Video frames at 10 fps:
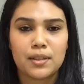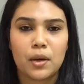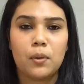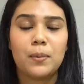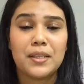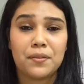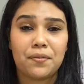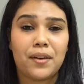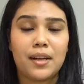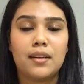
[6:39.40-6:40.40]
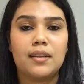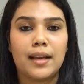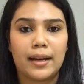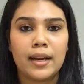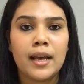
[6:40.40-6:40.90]
I always felt
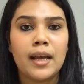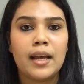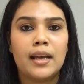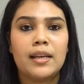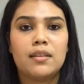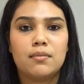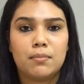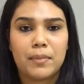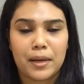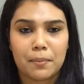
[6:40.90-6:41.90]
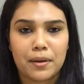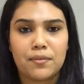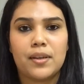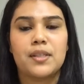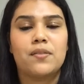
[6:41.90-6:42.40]
that it made my
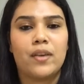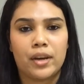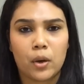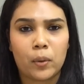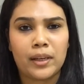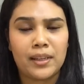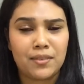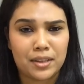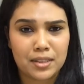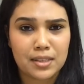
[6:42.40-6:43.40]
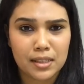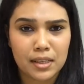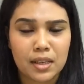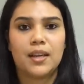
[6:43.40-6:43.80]
face very oily, very sticky.